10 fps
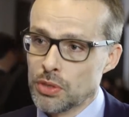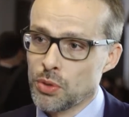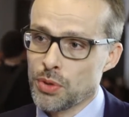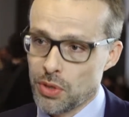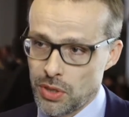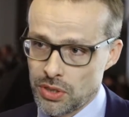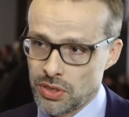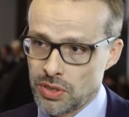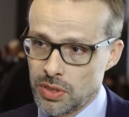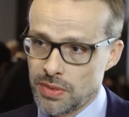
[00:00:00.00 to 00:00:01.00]

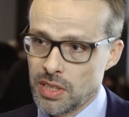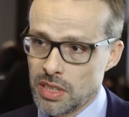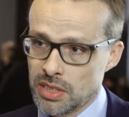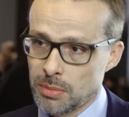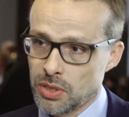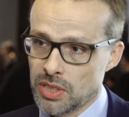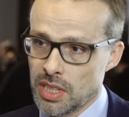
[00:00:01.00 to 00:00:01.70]
two-thirds of the customers